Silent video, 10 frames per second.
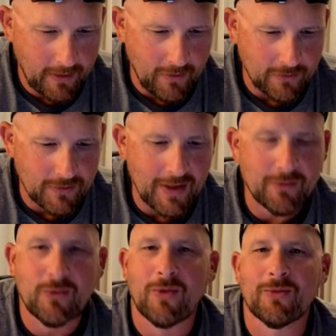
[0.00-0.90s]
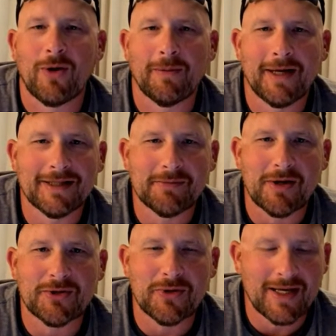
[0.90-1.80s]
Oh, Rob had
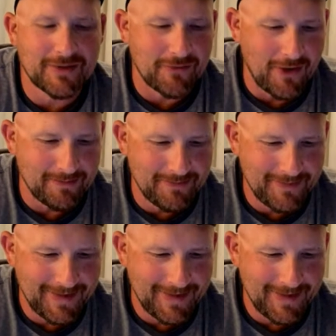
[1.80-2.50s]
special guest Rob.